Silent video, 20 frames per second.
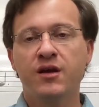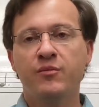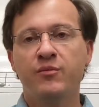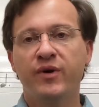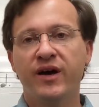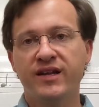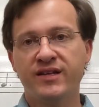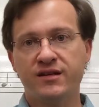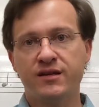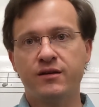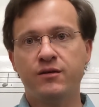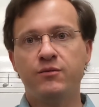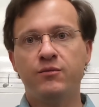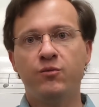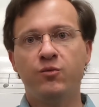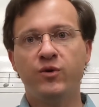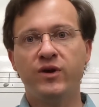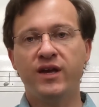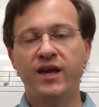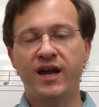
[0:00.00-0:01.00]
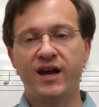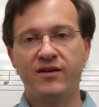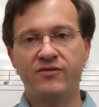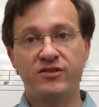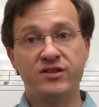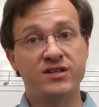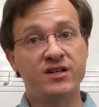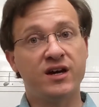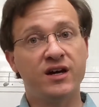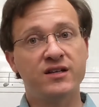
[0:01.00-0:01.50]
But we
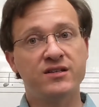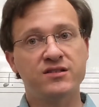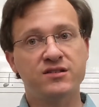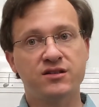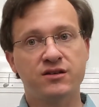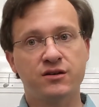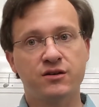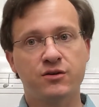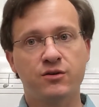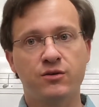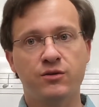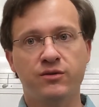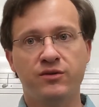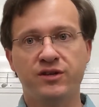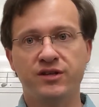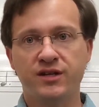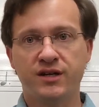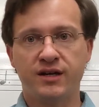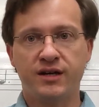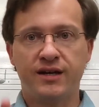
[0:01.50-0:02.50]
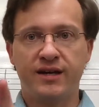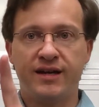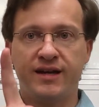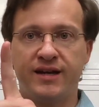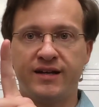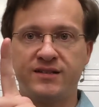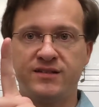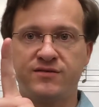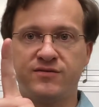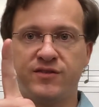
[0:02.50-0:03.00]
have the dot, so the dot
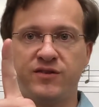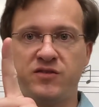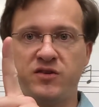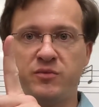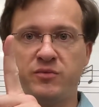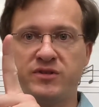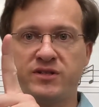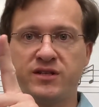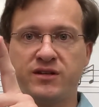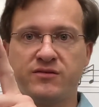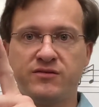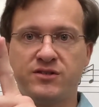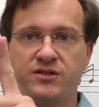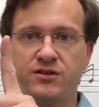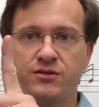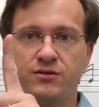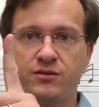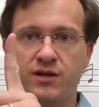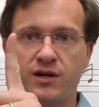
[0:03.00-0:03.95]
adds 50% of 2.